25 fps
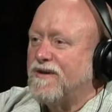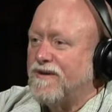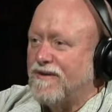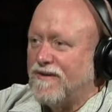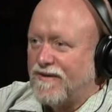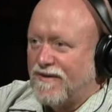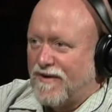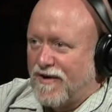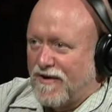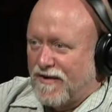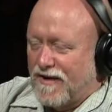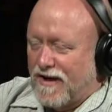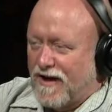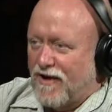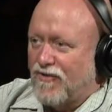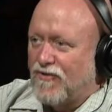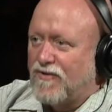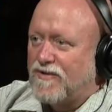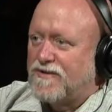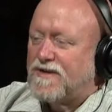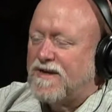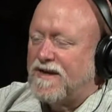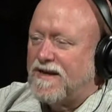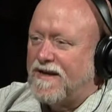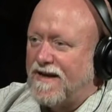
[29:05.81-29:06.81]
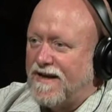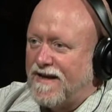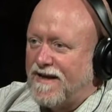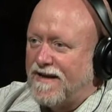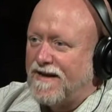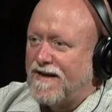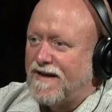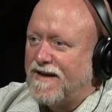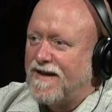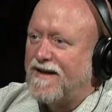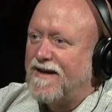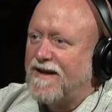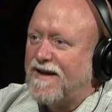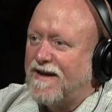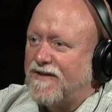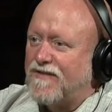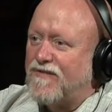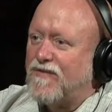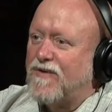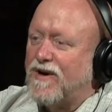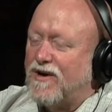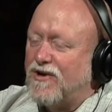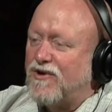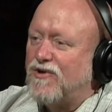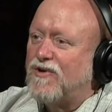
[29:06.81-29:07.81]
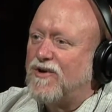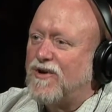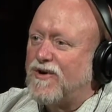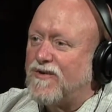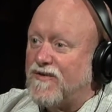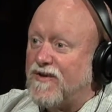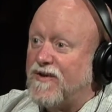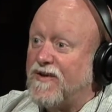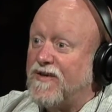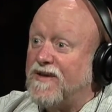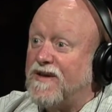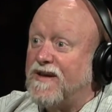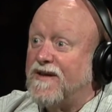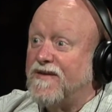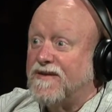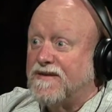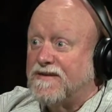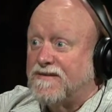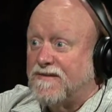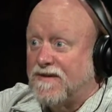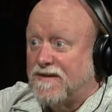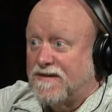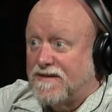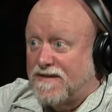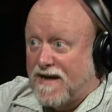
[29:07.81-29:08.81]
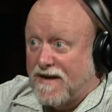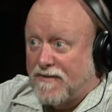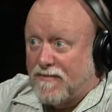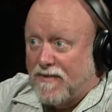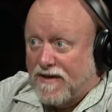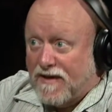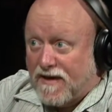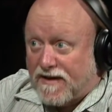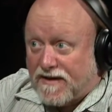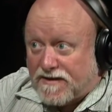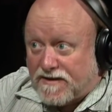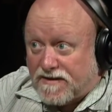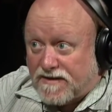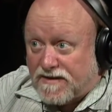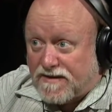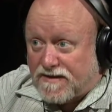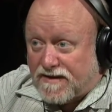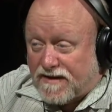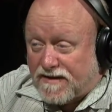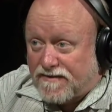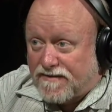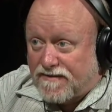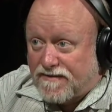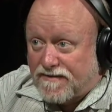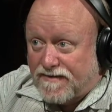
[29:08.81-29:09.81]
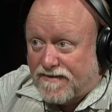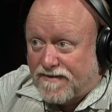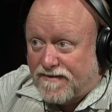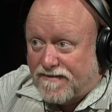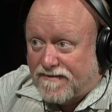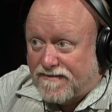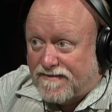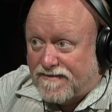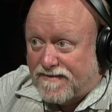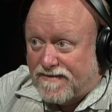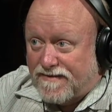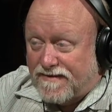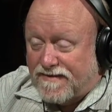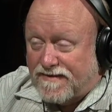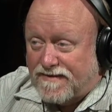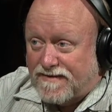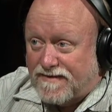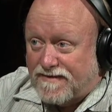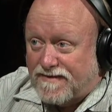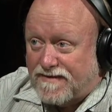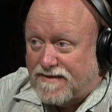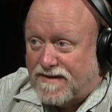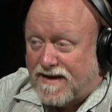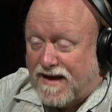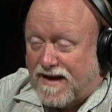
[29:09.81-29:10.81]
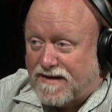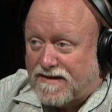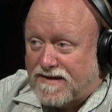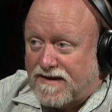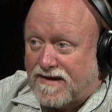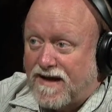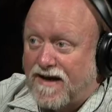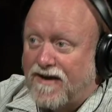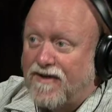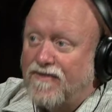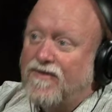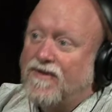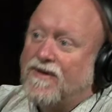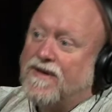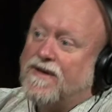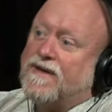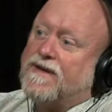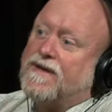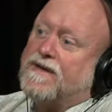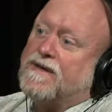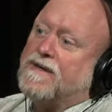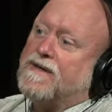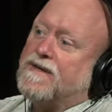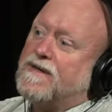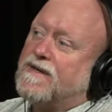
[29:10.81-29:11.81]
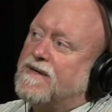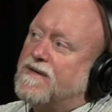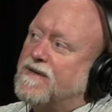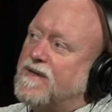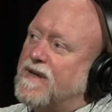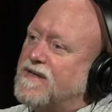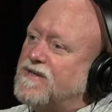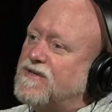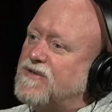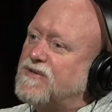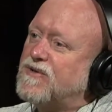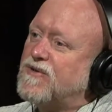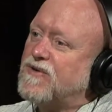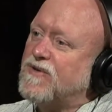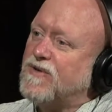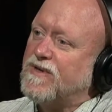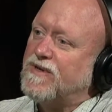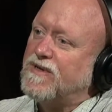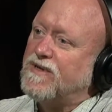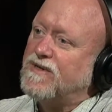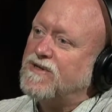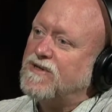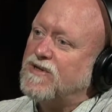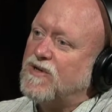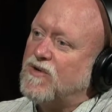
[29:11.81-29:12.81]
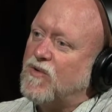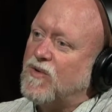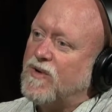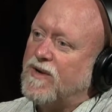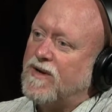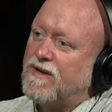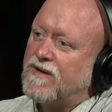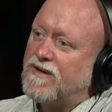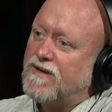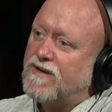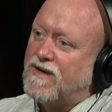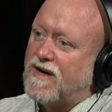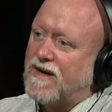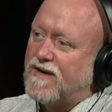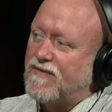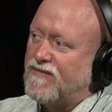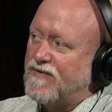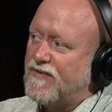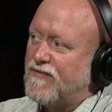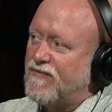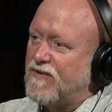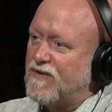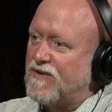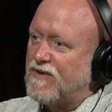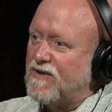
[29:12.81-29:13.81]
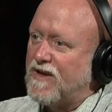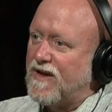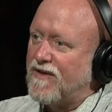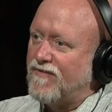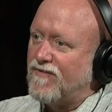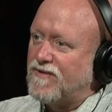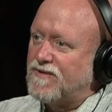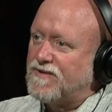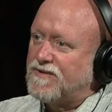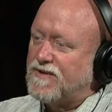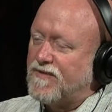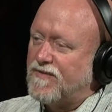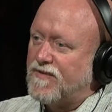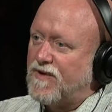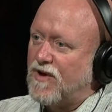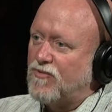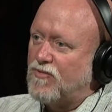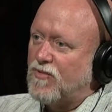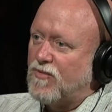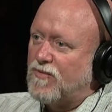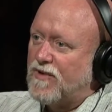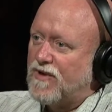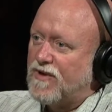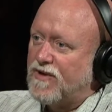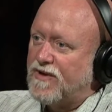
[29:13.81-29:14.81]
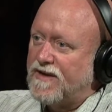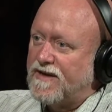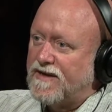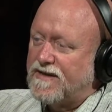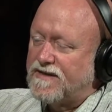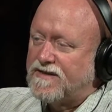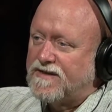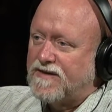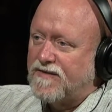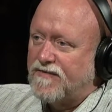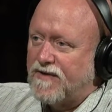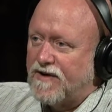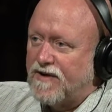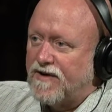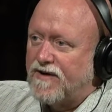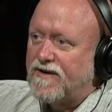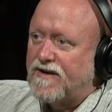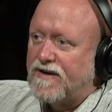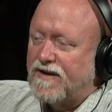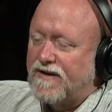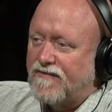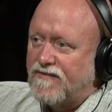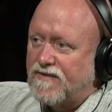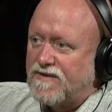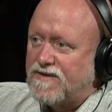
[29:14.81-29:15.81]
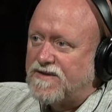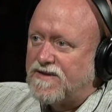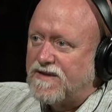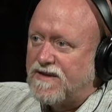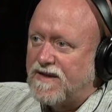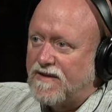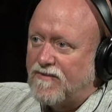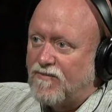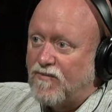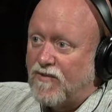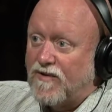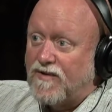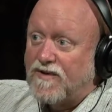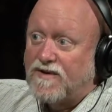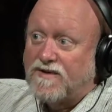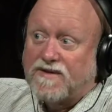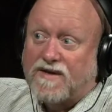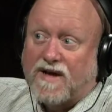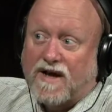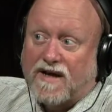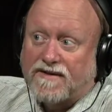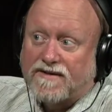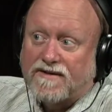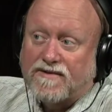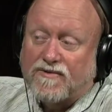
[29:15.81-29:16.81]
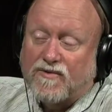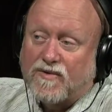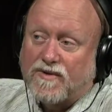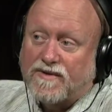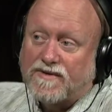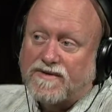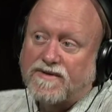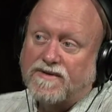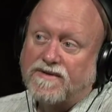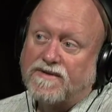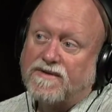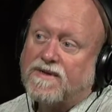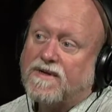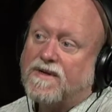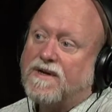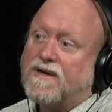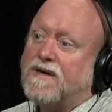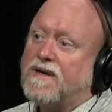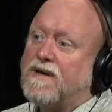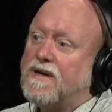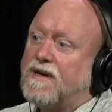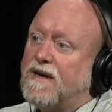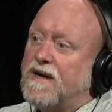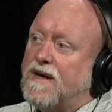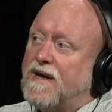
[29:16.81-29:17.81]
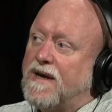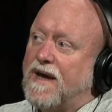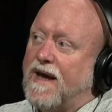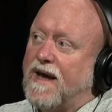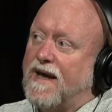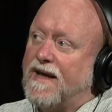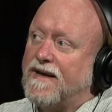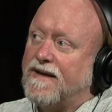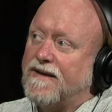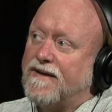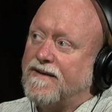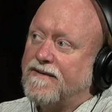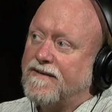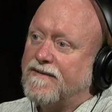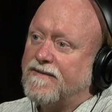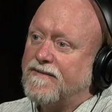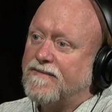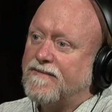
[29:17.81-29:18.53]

you, you go to the elders, and, and, and it's very clear that at the end he's, he's got to be like a Gentile to you. He's, he's cast yeah. out. That certainly is showing kind of different levels of culpability and severity of the sin with its consequences, and